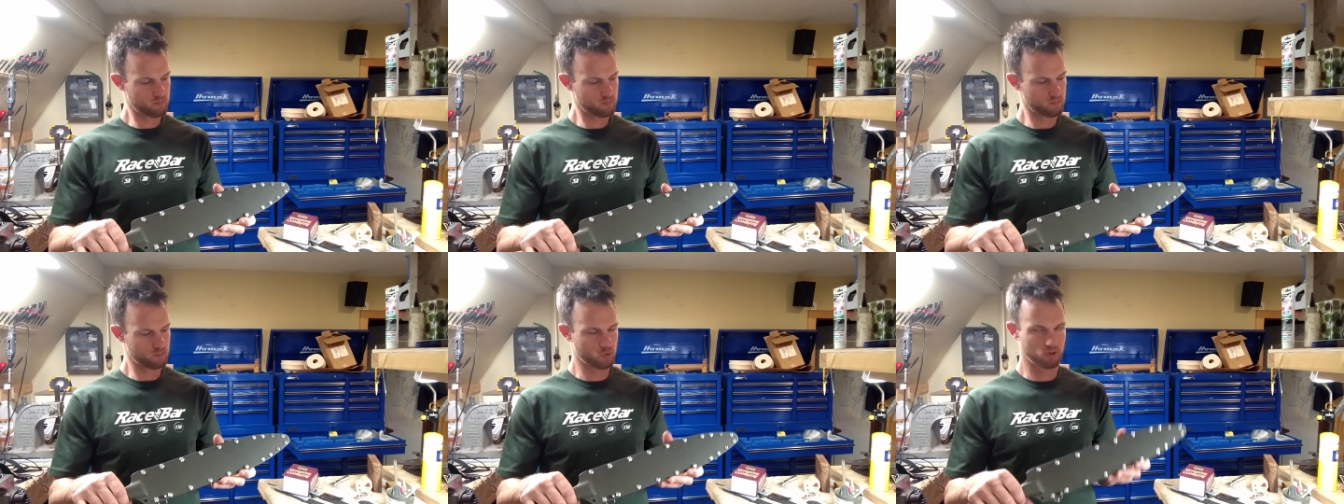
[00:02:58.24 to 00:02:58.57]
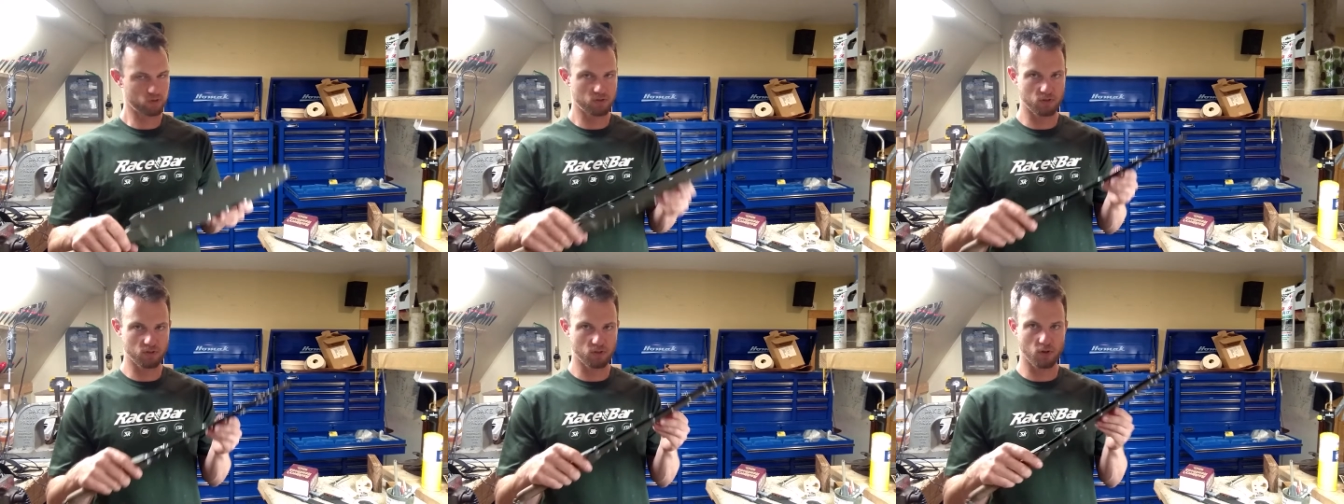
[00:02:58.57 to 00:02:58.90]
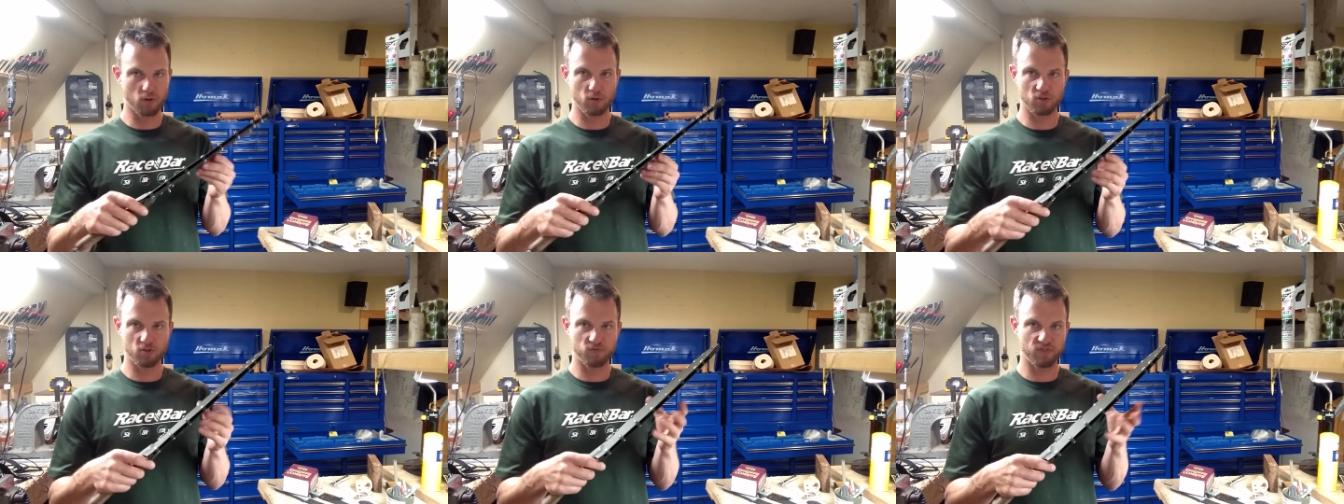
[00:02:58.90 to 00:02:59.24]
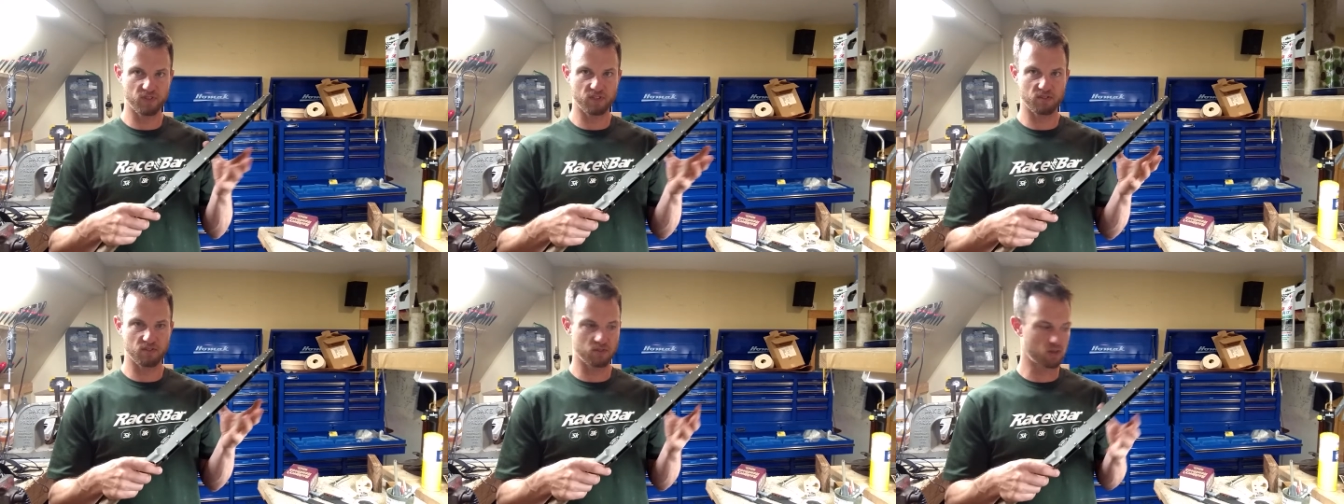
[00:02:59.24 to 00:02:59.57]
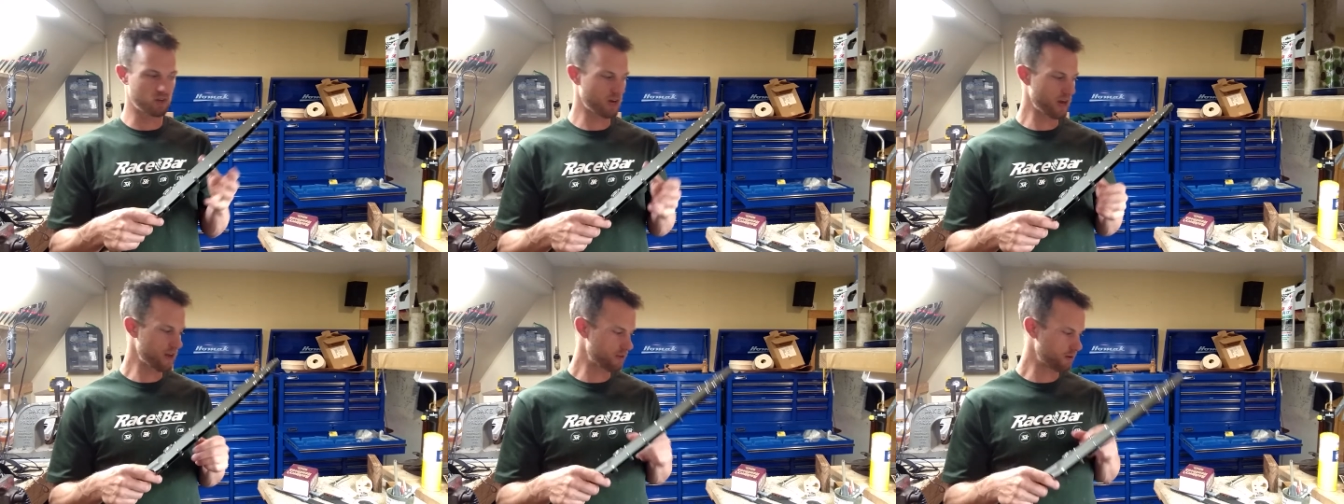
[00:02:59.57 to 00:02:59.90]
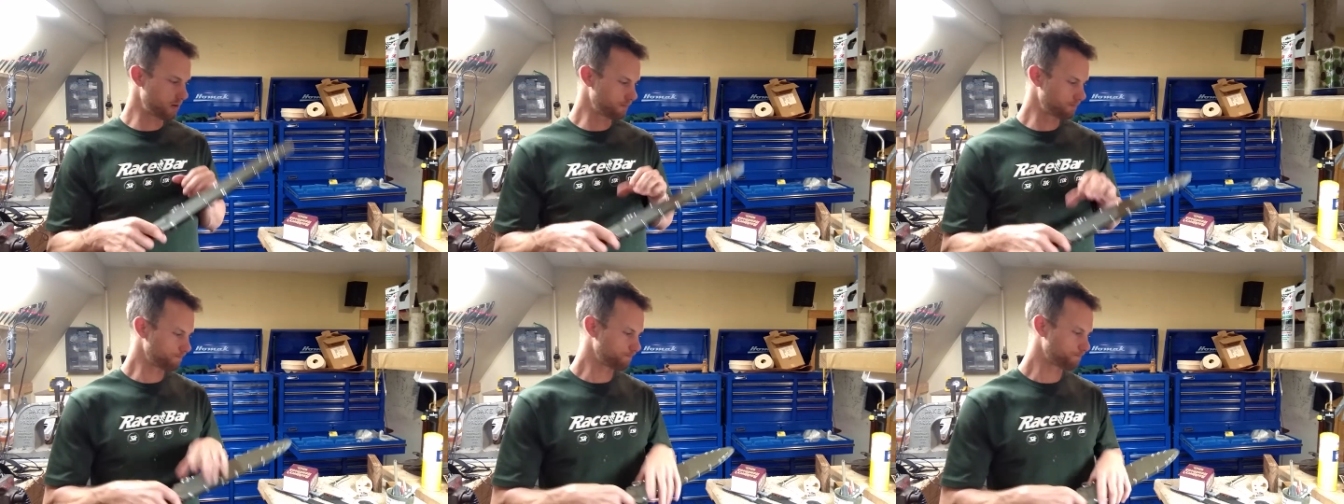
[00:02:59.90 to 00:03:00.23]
Once it's all fastened together,